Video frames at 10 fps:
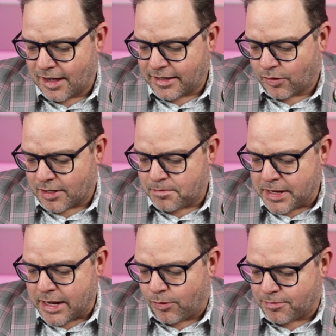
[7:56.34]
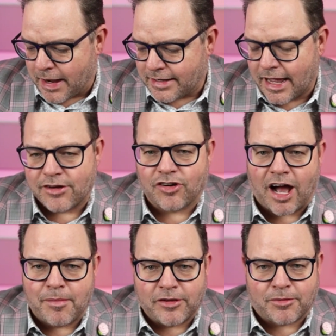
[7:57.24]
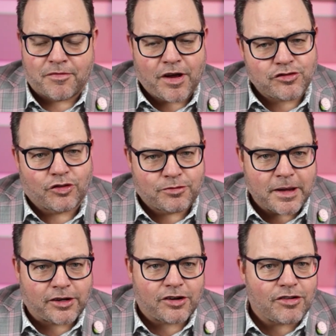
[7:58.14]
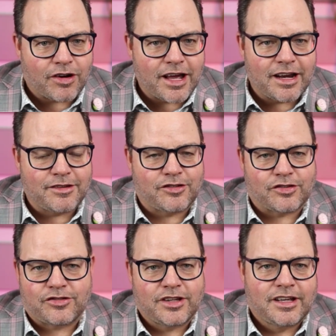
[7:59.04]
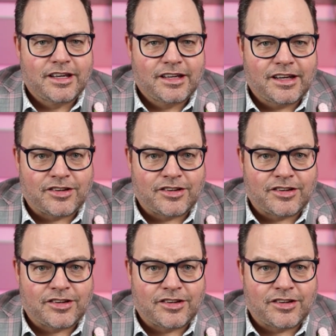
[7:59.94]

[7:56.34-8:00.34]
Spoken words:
compete with my day job as a professional speaker, right? It's just a